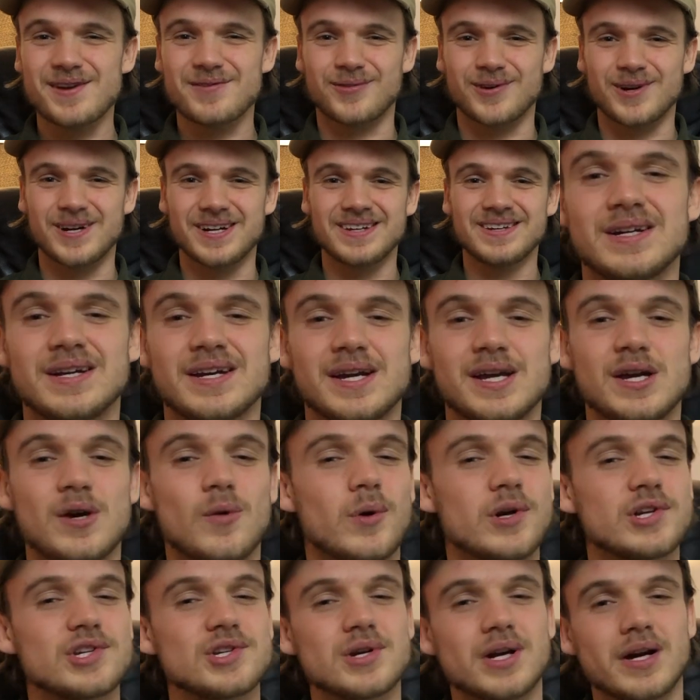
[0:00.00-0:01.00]
one, in
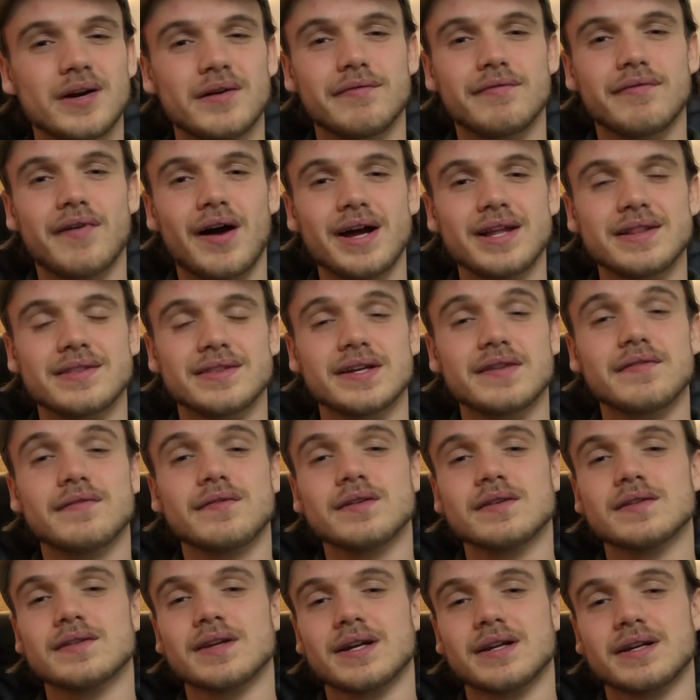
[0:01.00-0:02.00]
which you can find
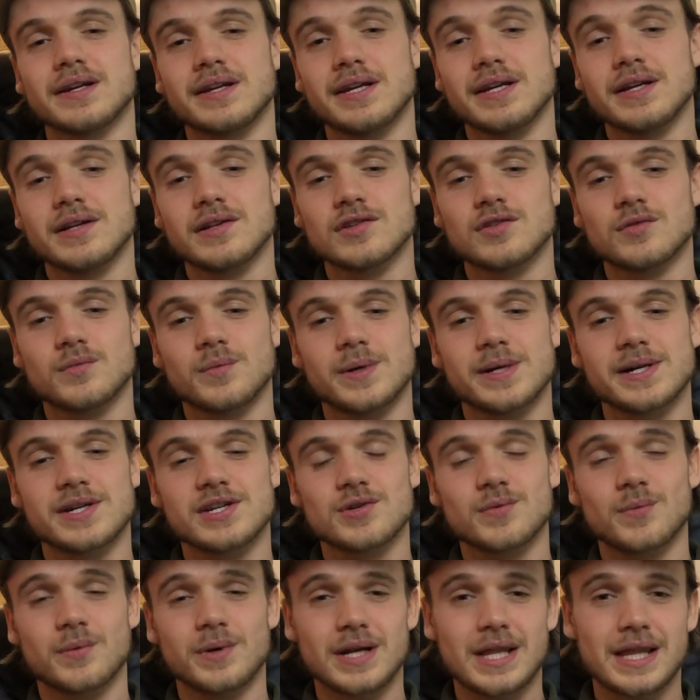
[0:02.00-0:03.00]
different techniques, which
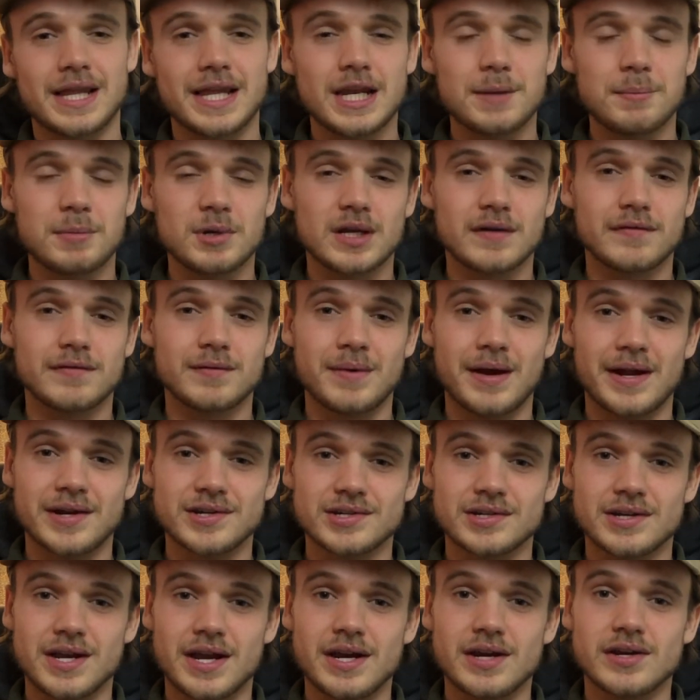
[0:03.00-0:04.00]
with a little bit of
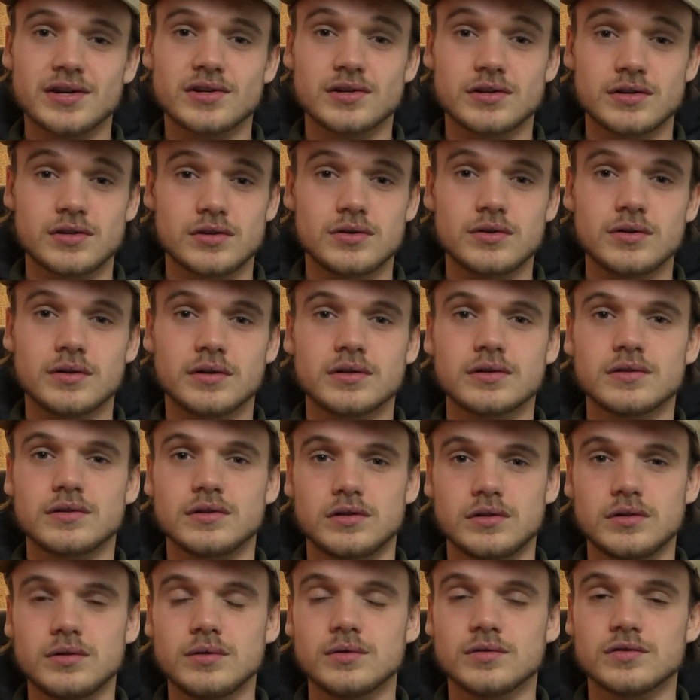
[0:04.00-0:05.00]
imagination you could
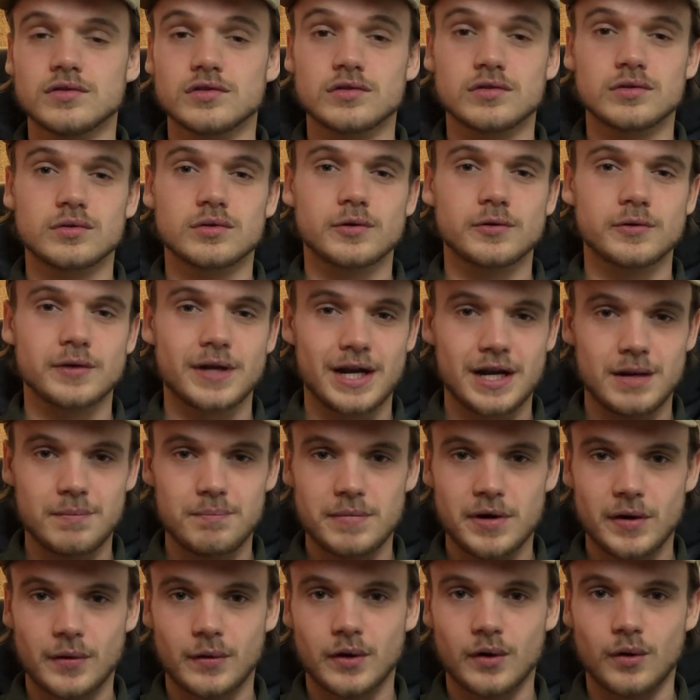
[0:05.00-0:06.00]
use to create a
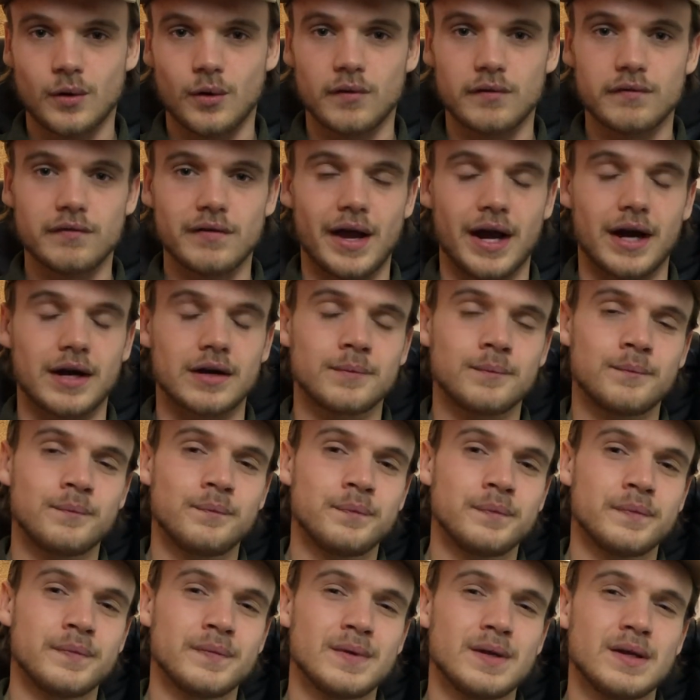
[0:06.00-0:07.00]
miracle effect.
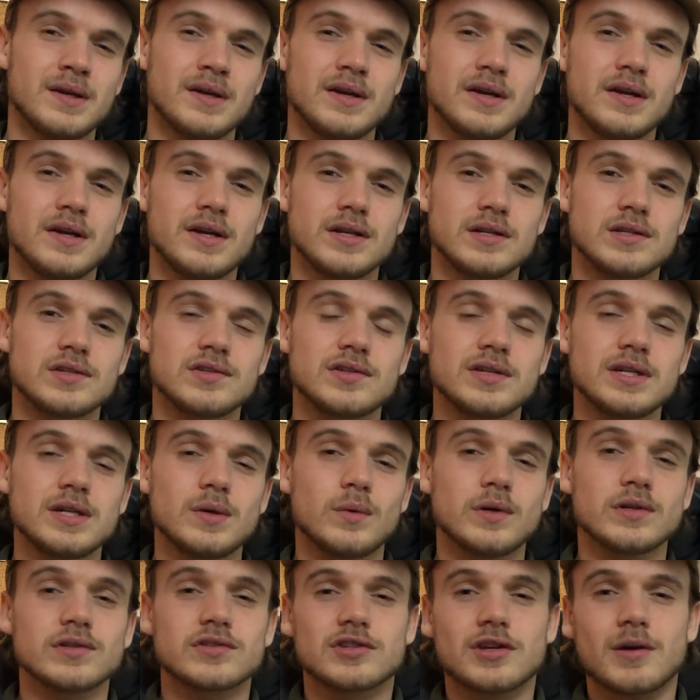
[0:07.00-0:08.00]
You see,
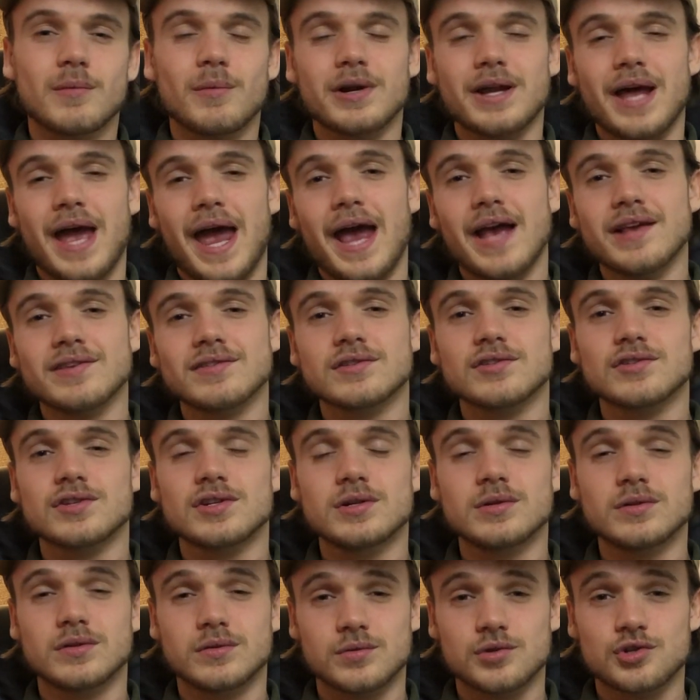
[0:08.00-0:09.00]
when someone asks
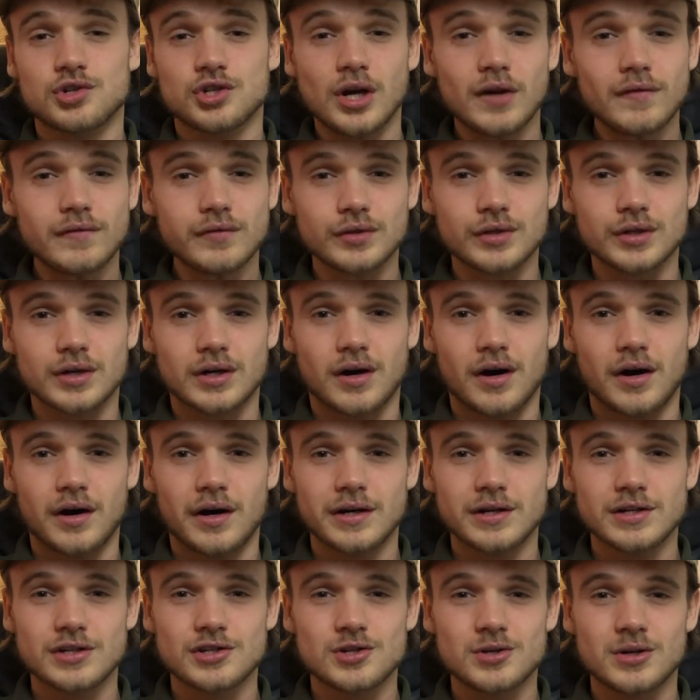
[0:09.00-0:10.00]
you to shuffle the
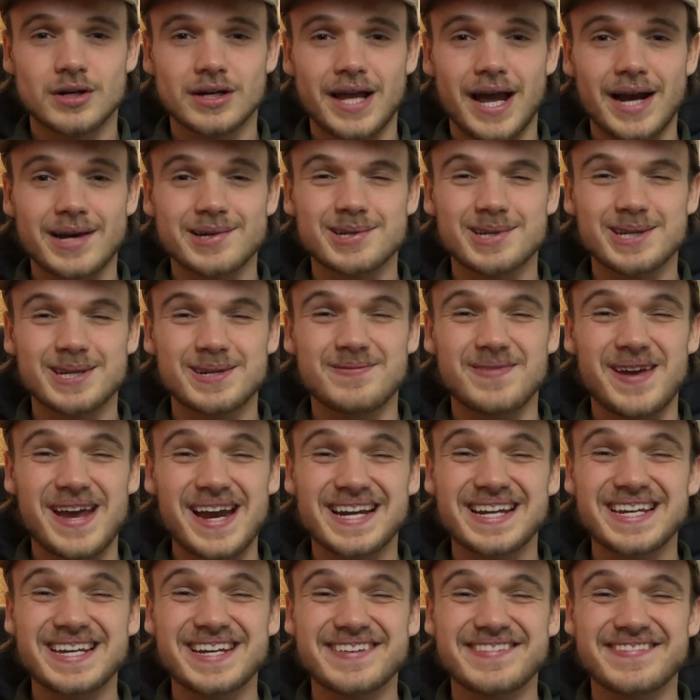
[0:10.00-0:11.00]
cards, you can actually make
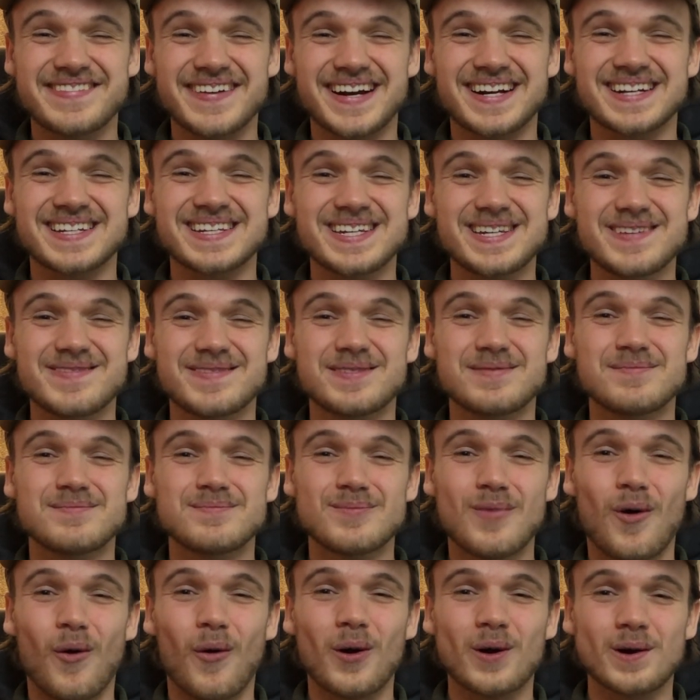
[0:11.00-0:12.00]
the effect even
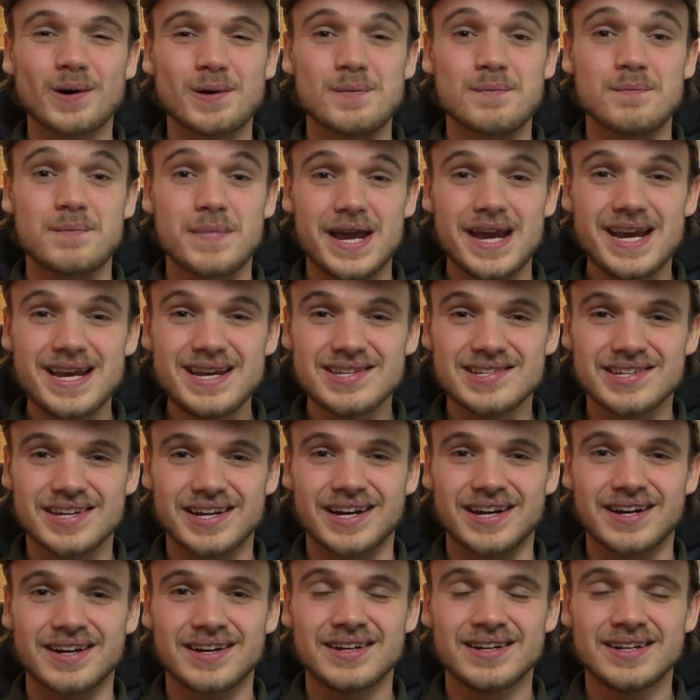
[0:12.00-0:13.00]
more
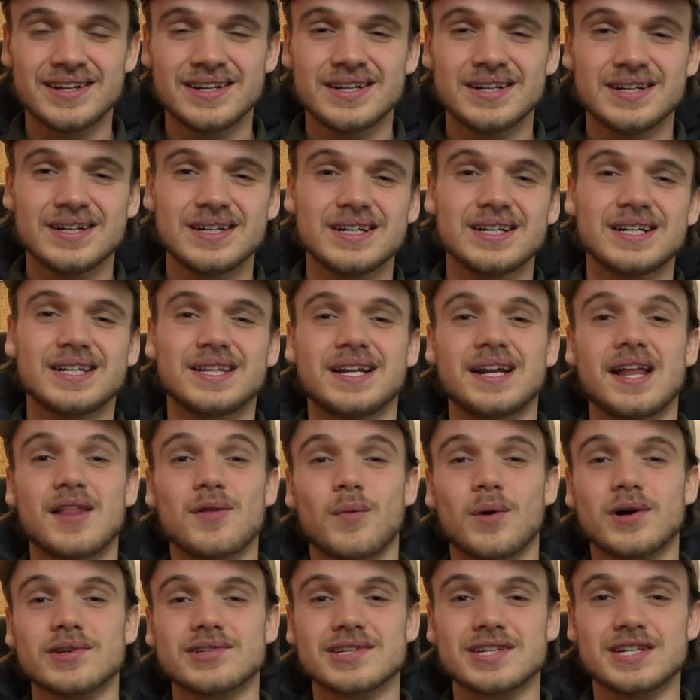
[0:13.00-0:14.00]
amazing than it
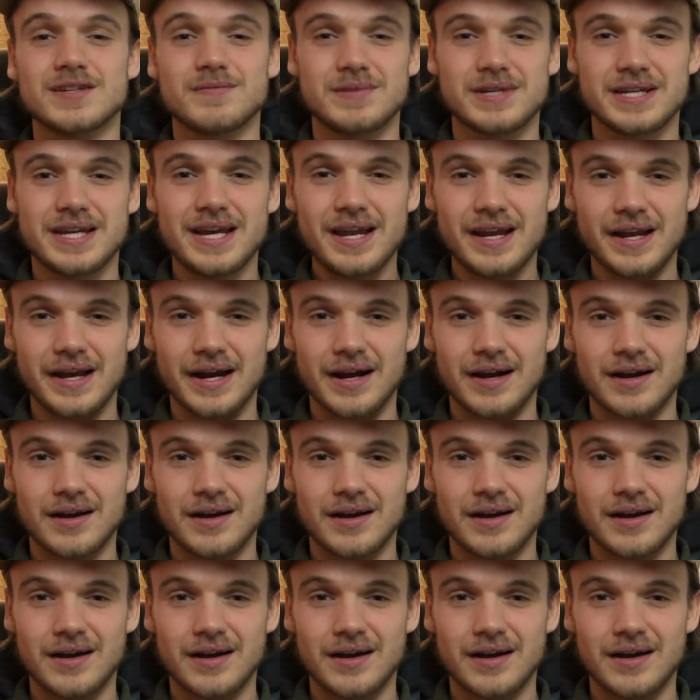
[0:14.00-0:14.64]
was in the beginning.